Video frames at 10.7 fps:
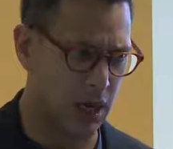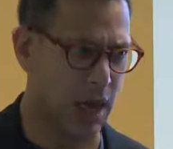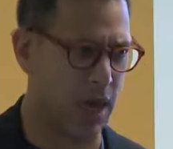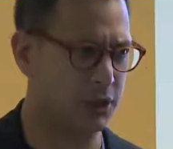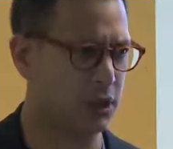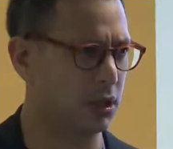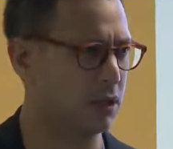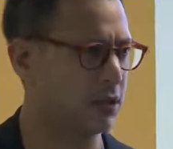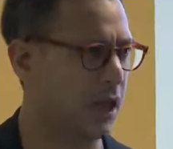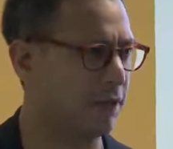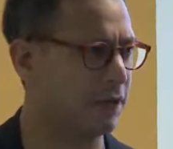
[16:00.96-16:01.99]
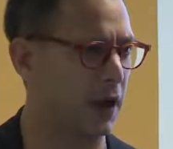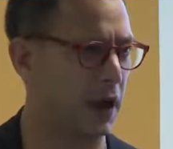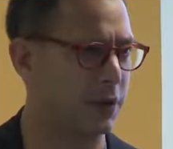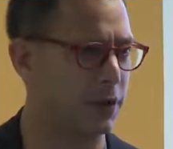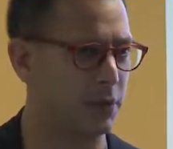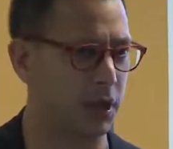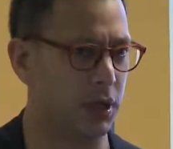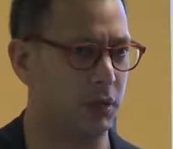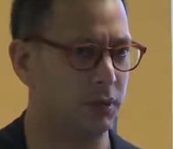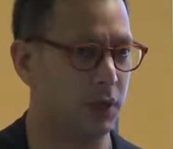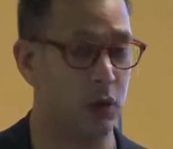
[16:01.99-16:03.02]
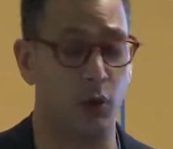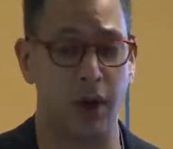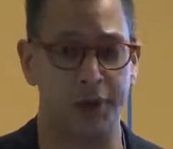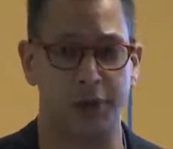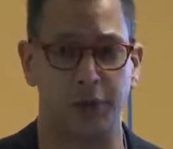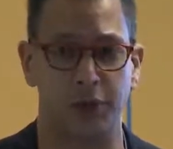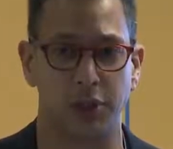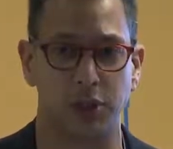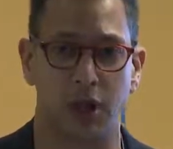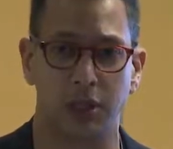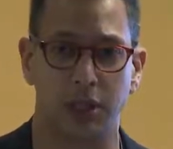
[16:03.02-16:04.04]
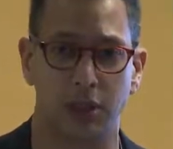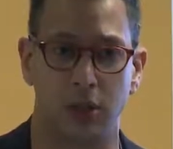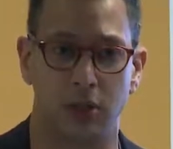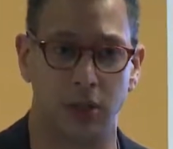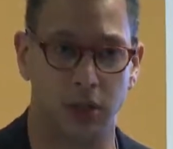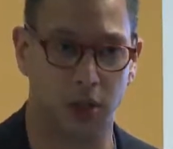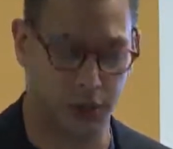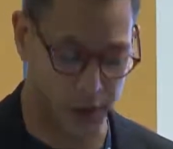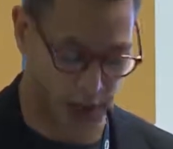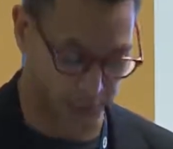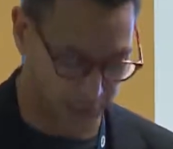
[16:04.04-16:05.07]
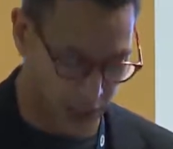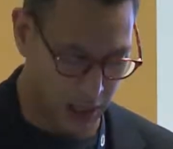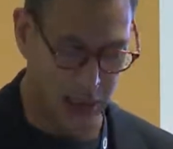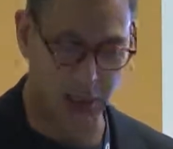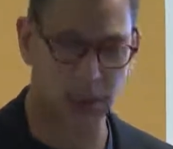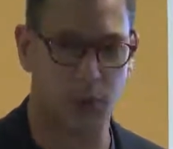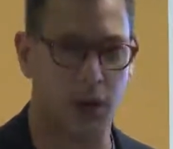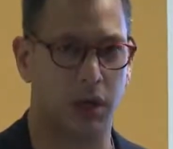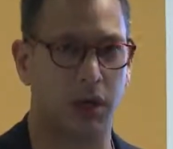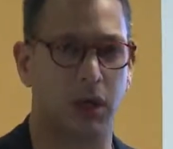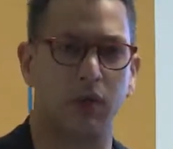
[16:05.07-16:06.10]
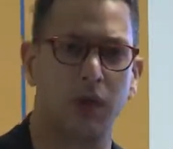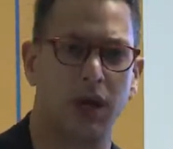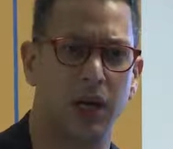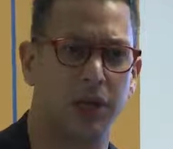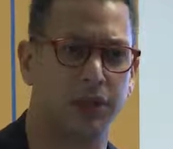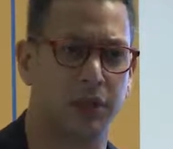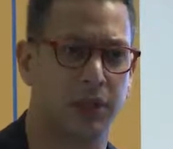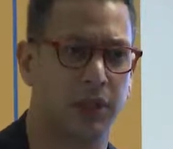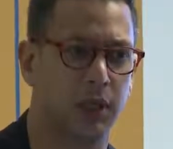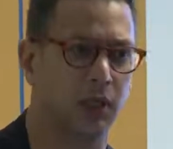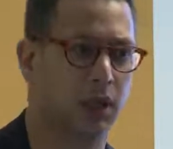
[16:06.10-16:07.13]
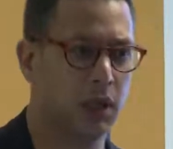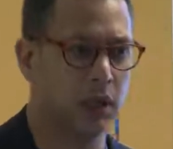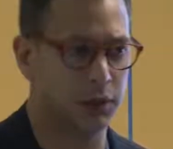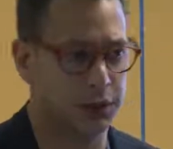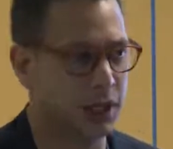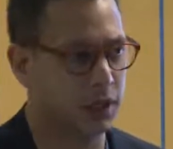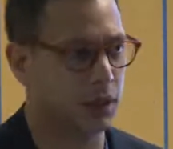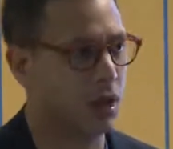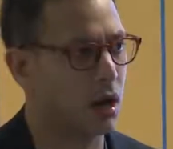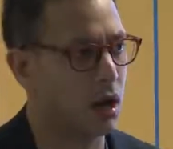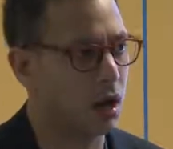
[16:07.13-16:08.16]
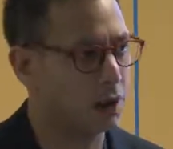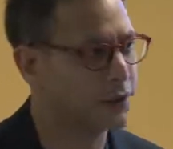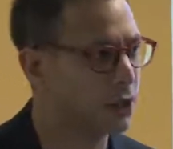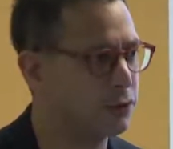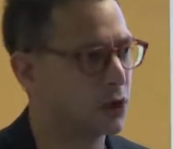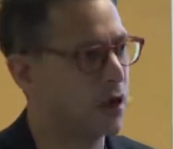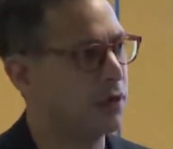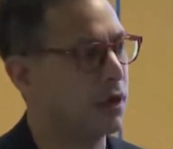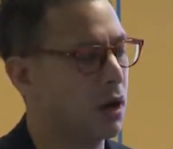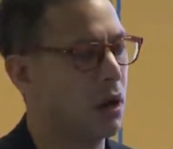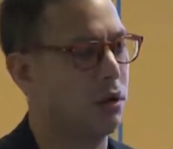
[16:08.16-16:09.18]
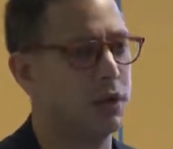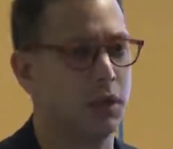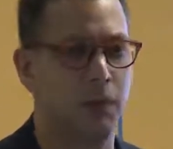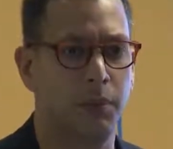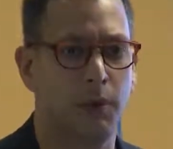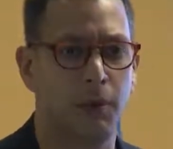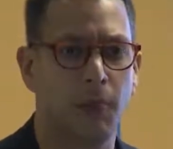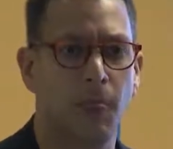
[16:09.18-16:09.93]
Now, how do you use that in philanthropy, or how do civil societies use that? This is where it could get really interesting. So take the car, the self-driving car example.